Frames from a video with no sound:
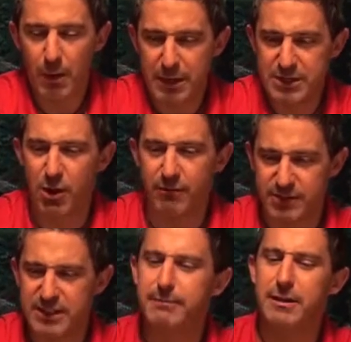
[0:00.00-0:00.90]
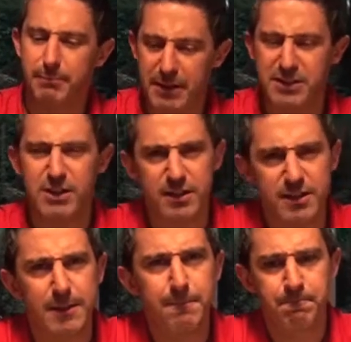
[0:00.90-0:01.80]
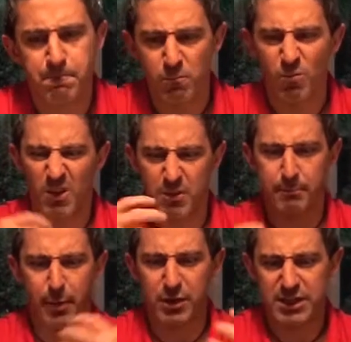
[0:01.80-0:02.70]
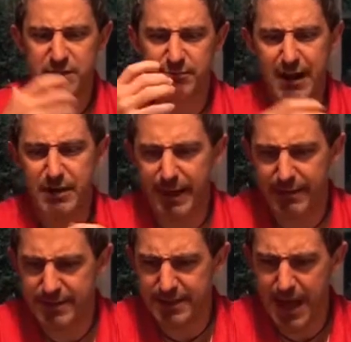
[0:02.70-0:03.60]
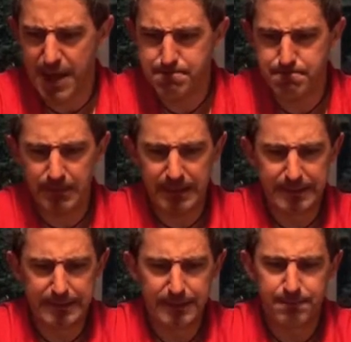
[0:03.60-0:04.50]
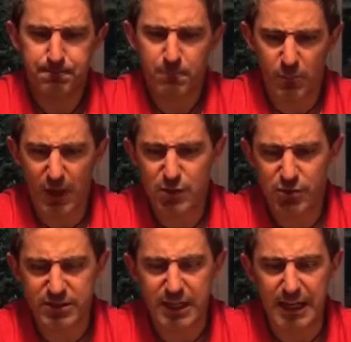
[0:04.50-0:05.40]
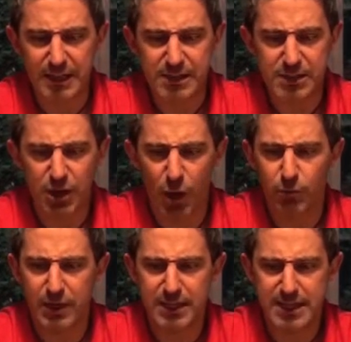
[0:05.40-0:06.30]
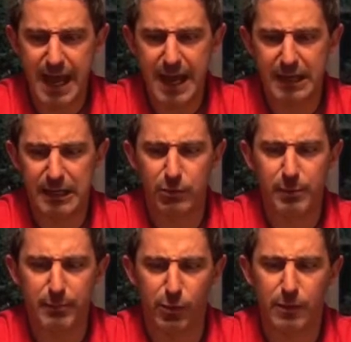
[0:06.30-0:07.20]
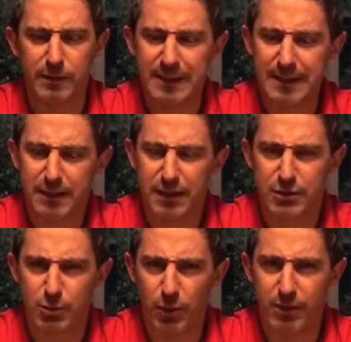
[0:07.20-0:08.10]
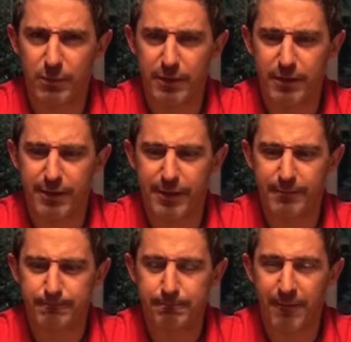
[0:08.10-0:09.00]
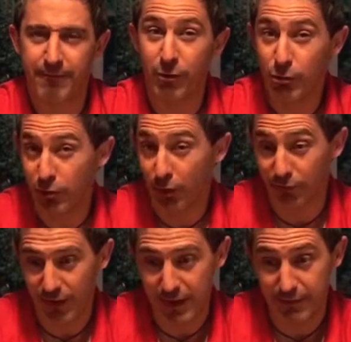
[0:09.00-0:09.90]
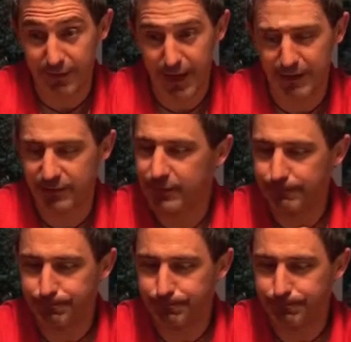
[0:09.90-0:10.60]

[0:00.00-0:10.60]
But it's of a similar bitterness. The body's around about the same. Interestingly, this is holding its head a little bit more, and I do wonder whether the fruit content of that